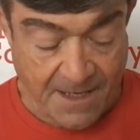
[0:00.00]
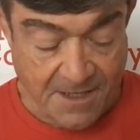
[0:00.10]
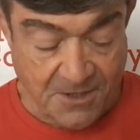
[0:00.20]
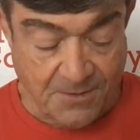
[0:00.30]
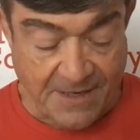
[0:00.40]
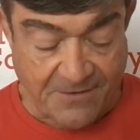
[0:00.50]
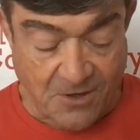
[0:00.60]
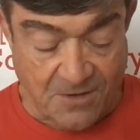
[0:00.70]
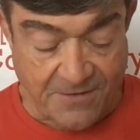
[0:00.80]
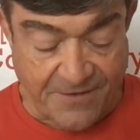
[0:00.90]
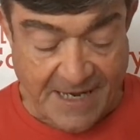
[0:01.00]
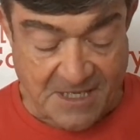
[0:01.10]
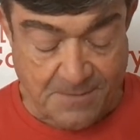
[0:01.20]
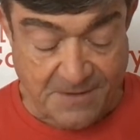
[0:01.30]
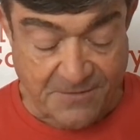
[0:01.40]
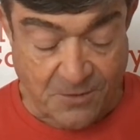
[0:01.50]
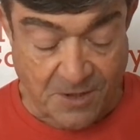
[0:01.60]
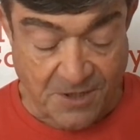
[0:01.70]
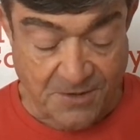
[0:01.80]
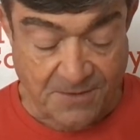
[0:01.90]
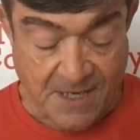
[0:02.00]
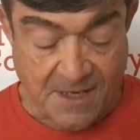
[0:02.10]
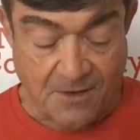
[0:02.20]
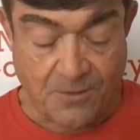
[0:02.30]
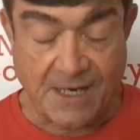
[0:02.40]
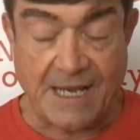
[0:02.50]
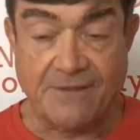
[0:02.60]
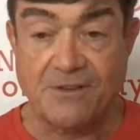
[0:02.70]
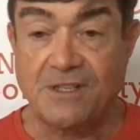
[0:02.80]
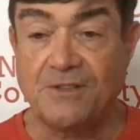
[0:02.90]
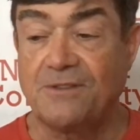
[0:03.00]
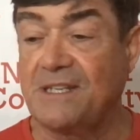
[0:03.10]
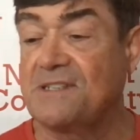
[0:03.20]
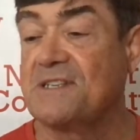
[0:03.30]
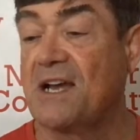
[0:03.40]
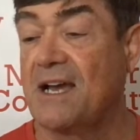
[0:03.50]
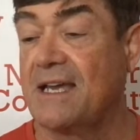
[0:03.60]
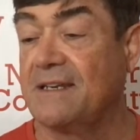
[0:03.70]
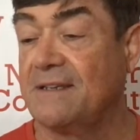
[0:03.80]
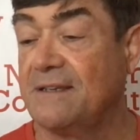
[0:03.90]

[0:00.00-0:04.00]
You have all the facts before you. Whatever you decide